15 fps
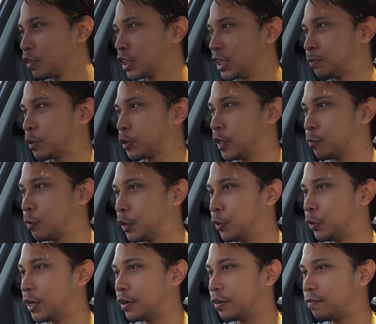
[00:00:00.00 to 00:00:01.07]
Especially when
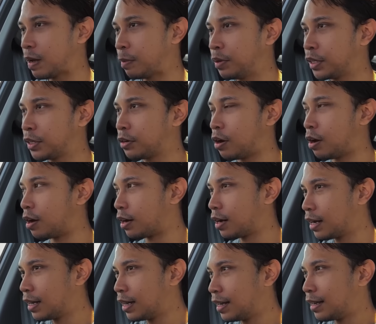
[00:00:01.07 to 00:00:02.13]
you're in a family car,
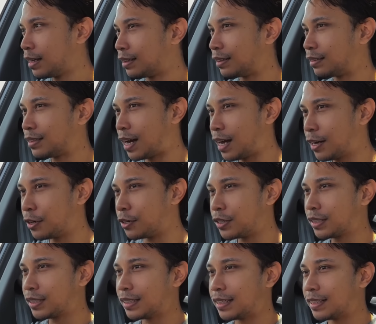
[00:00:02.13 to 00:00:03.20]
the
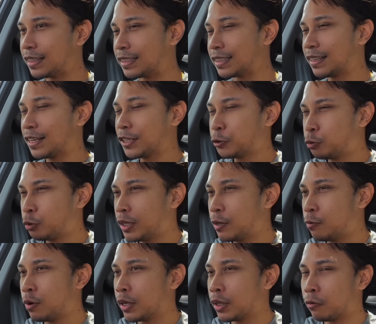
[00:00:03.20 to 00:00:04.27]
tires is literally
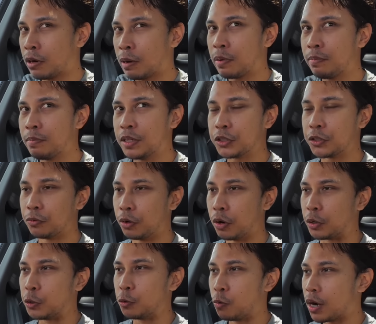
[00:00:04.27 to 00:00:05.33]
where the rubber meets the
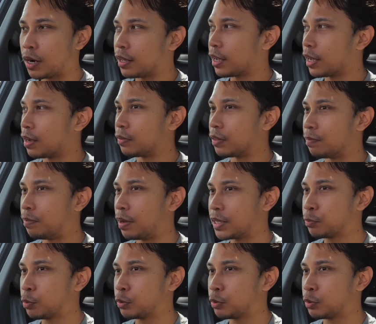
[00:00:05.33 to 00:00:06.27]
road. You want to have the best